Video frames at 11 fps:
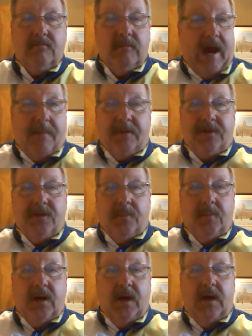happens to
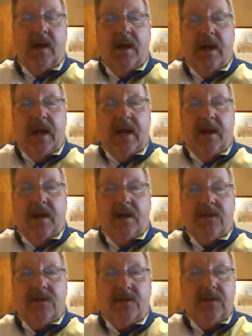be. It
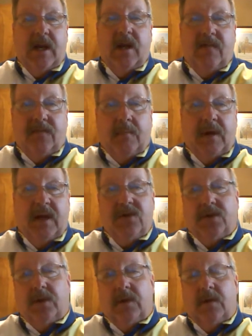is the
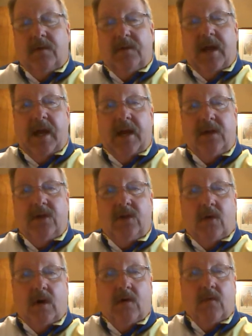information that
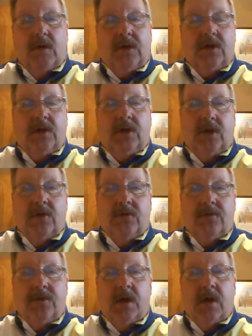you are going to
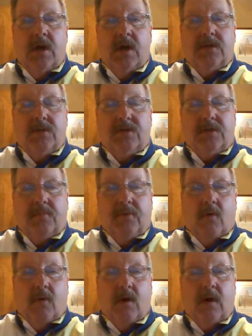use to
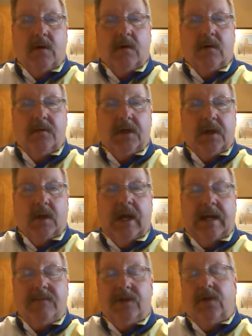support the
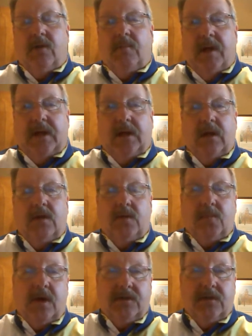claims that you're making in your
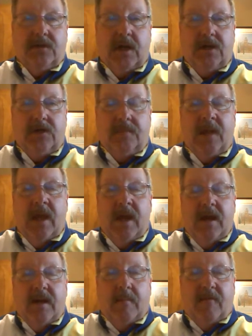presentation.
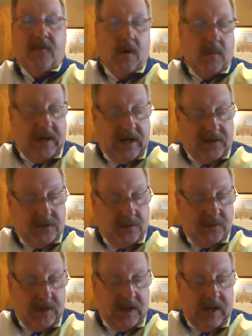Now, before we get to
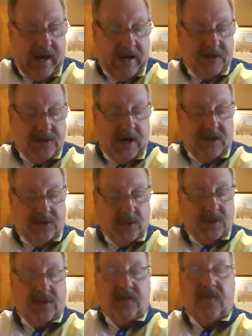the outside
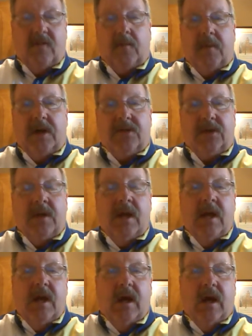sources of information,
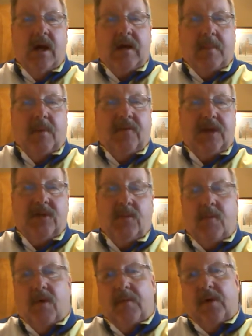a couple of things
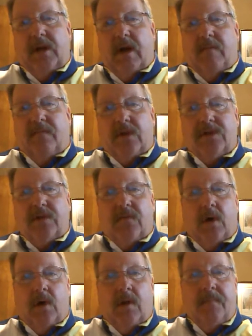we want to bring up. First of
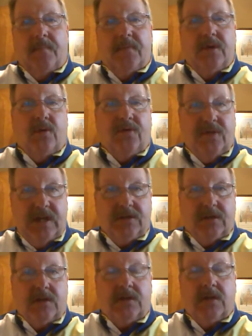all, your
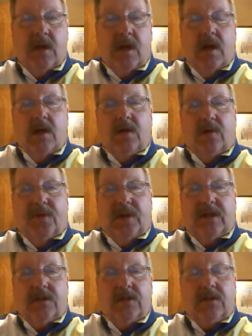thesis. Your
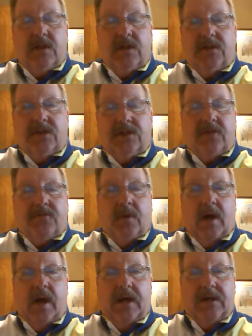thesis is the
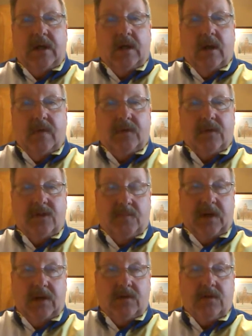central idea of your
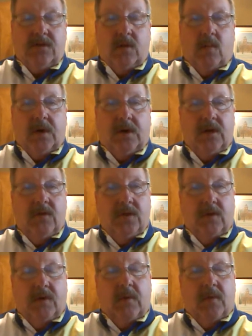speech. So what are you
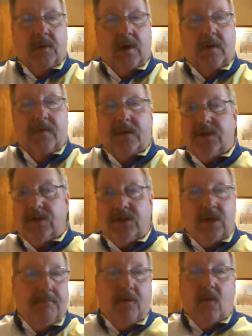doing with all of this
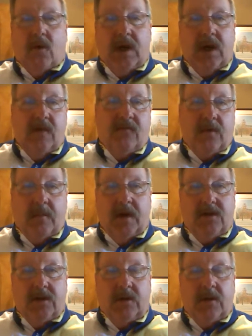supporting
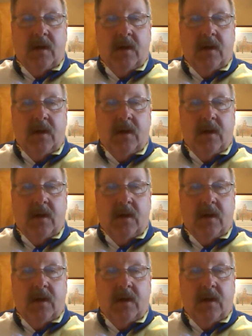information?